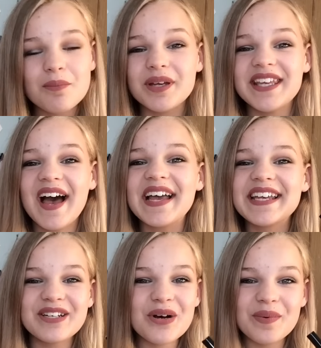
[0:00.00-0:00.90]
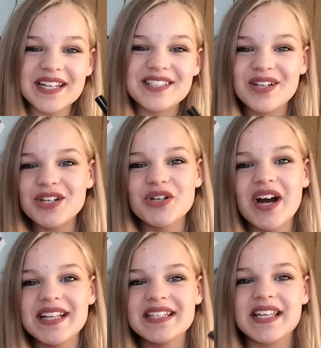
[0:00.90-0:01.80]
But yeah, I cannot wait to start
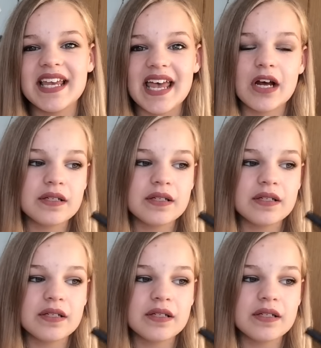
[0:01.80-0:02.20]
trying this again.